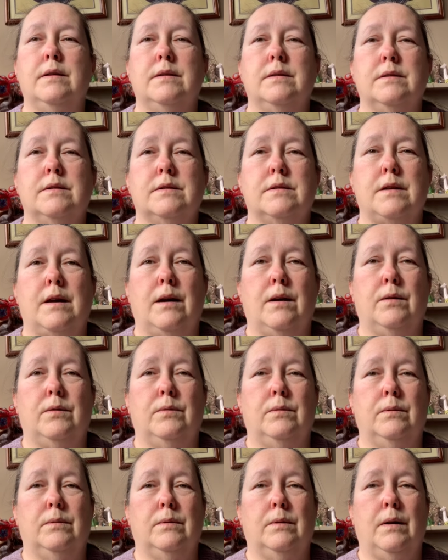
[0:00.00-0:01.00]

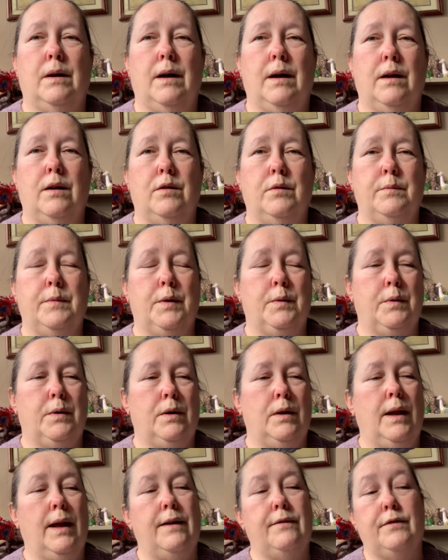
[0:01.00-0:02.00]
So I hope you
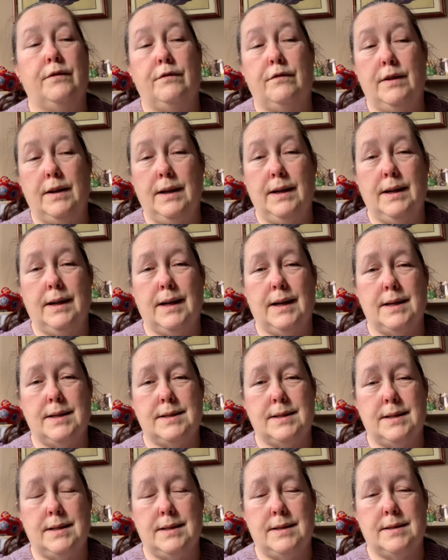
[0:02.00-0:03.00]
all have a really nice
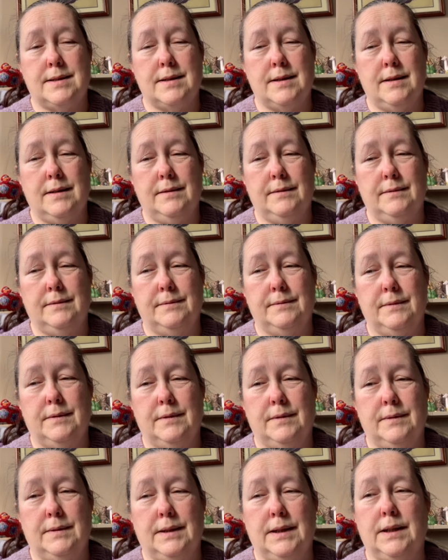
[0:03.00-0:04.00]
Easter.
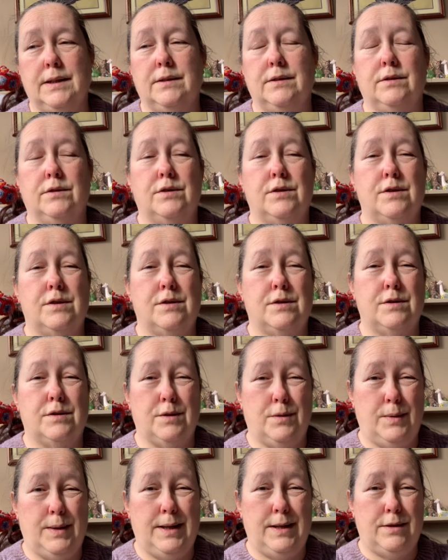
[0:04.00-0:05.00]

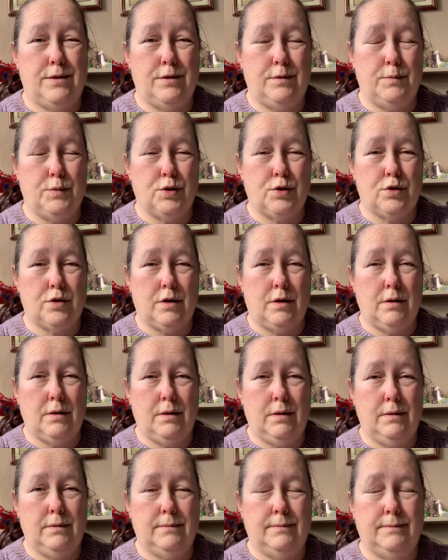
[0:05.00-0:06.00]
Don't eat too much
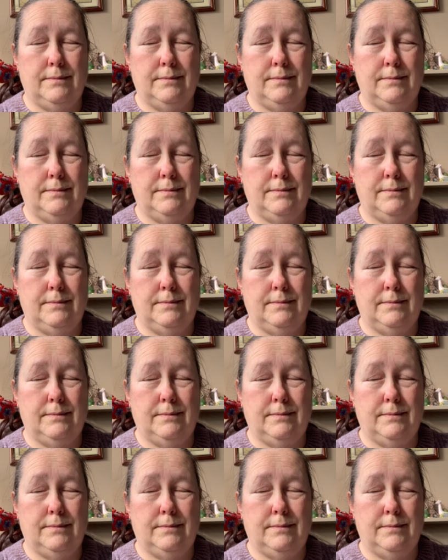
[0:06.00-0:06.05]
chocolate.